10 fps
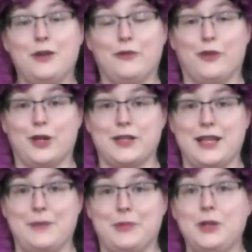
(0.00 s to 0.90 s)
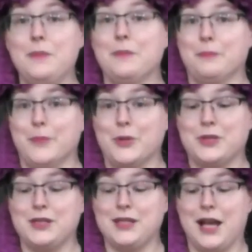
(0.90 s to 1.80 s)
For example, most of
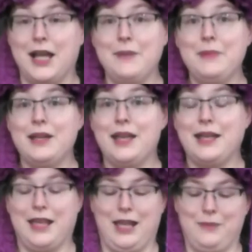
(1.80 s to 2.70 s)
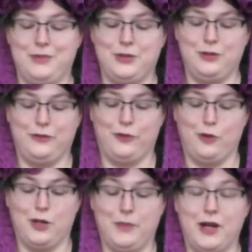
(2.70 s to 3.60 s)
the time, it came to the
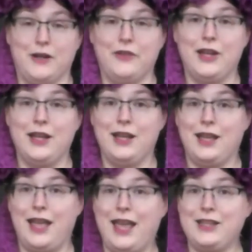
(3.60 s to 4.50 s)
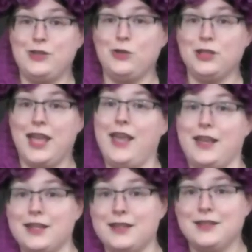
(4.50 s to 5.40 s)
form of a soul
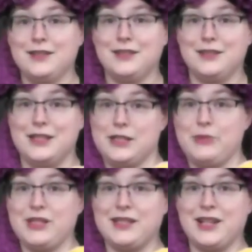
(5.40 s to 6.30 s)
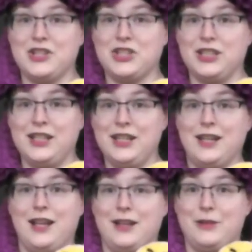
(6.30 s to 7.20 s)
cake. This was essentially
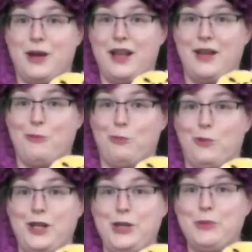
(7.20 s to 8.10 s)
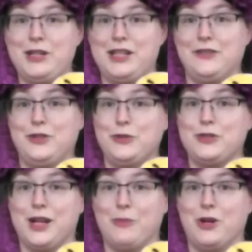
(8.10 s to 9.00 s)
what you would give to
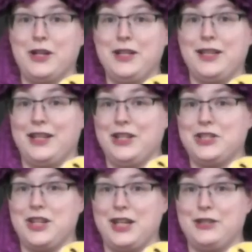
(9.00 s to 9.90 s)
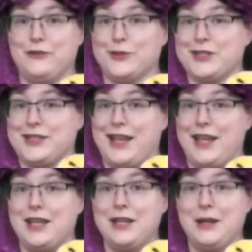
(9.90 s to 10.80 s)
someone in exchange for,
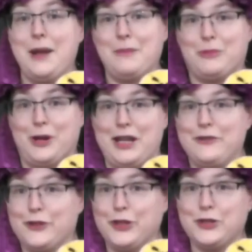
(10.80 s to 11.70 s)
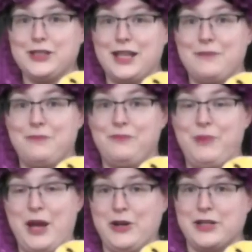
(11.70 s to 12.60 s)
say, praying for your dead
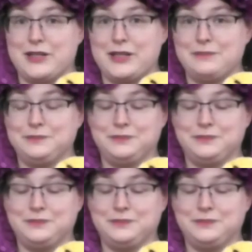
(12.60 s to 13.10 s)
parents.